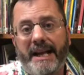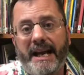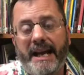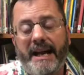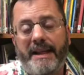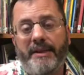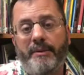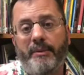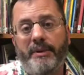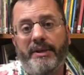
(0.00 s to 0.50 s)

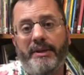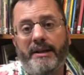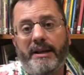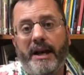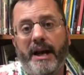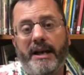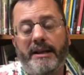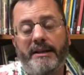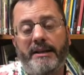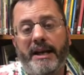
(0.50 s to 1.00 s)
And then when
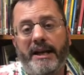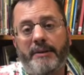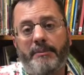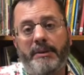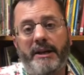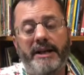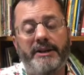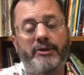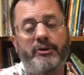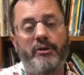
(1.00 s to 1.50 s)
God allowed a
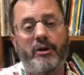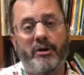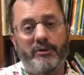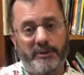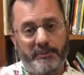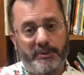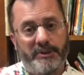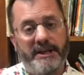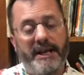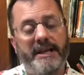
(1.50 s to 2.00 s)
plant to grow to
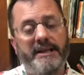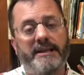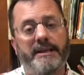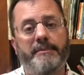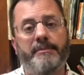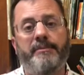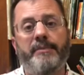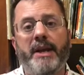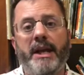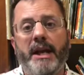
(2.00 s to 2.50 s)
protect him,